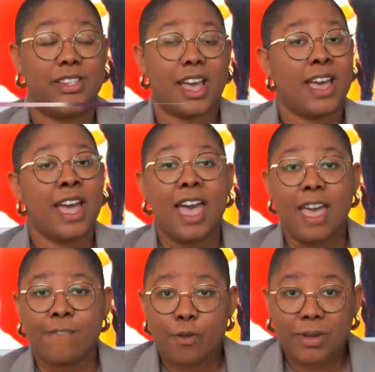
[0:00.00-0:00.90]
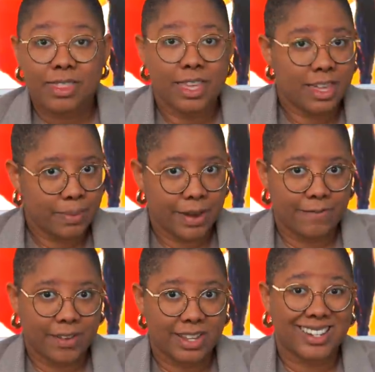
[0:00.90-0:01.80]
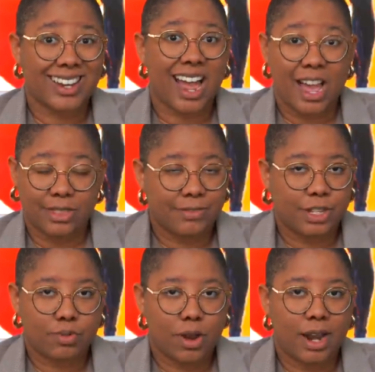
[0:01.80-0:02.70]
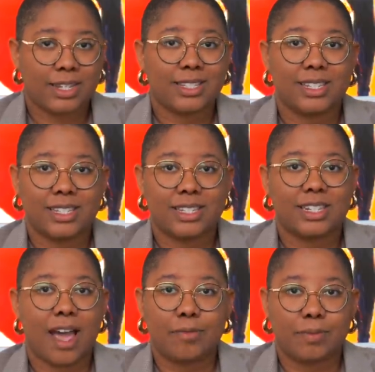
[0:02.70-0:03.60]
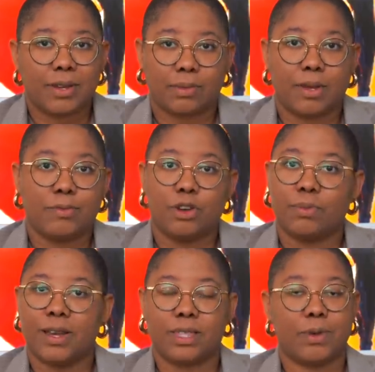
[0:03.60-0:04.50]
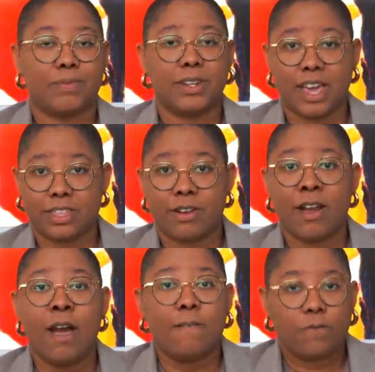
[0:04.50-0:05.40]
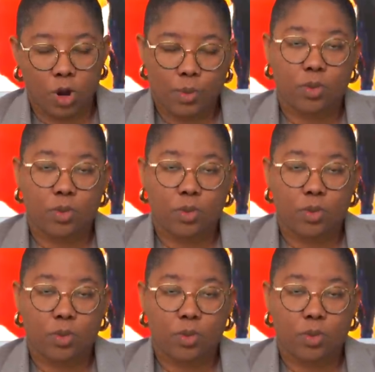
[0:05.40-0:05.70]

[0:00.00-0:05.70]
say if you've been thinking about investing in either of these products, this is the time to pick them up. You can pick them up together for